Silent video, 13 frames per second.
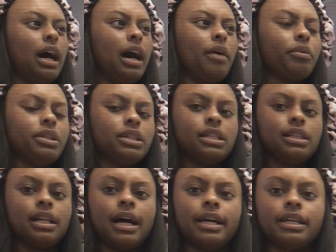I really
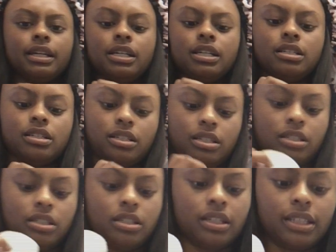like it
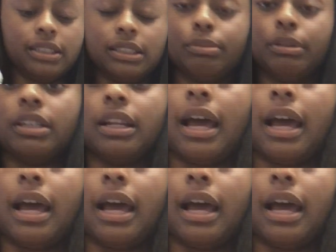because it's been